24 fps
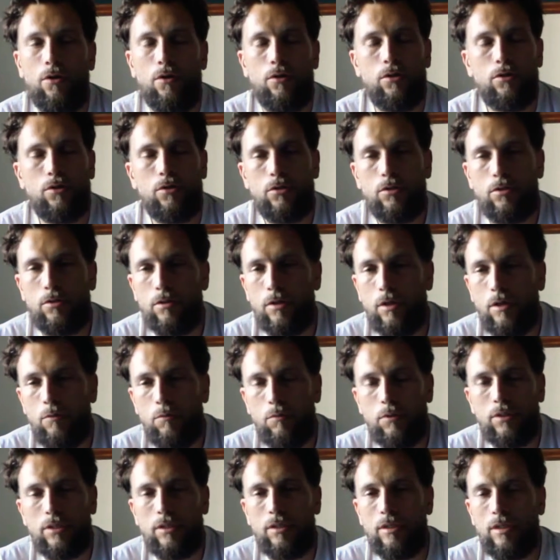it
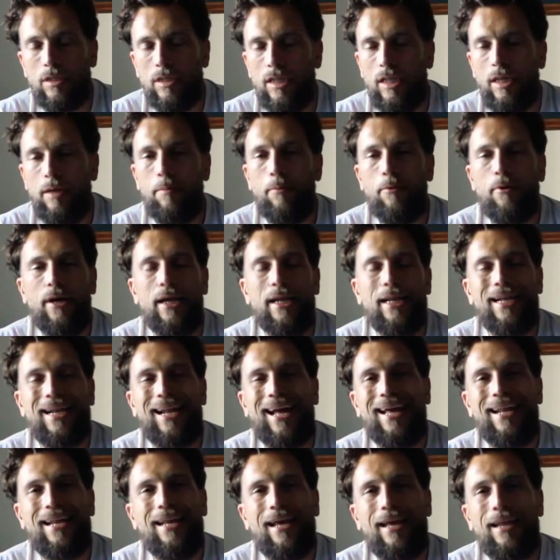was liberating.
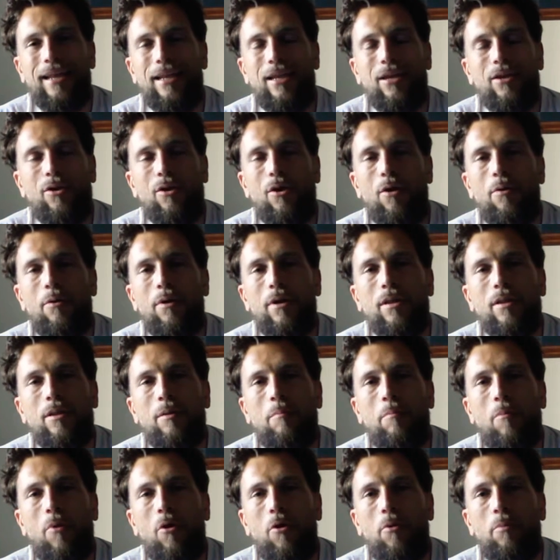I didn't know it in the
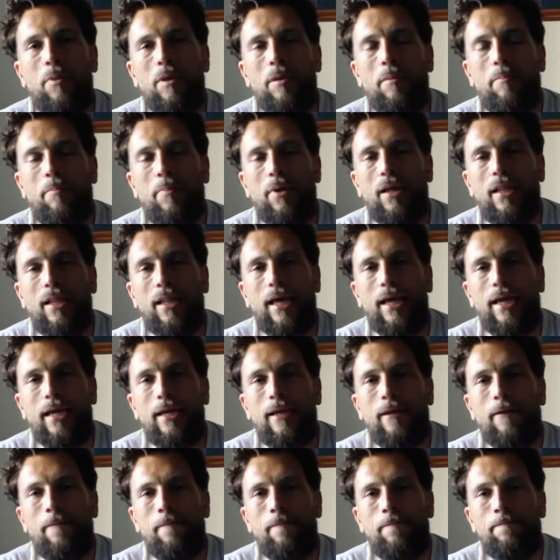moment, but
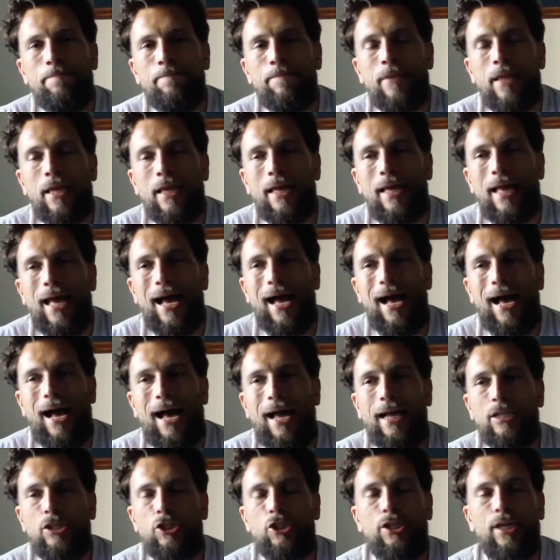
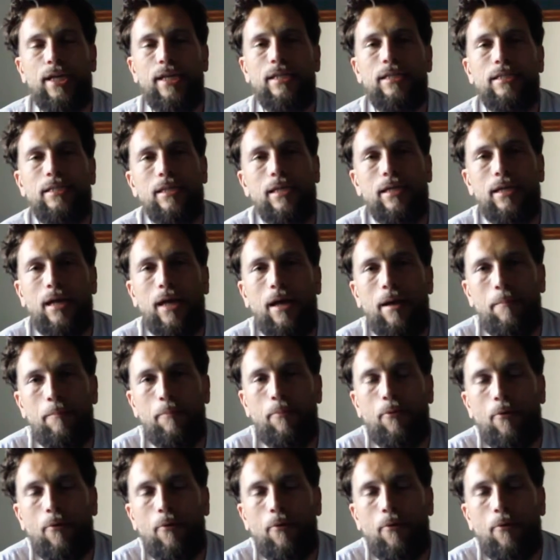I chased a gut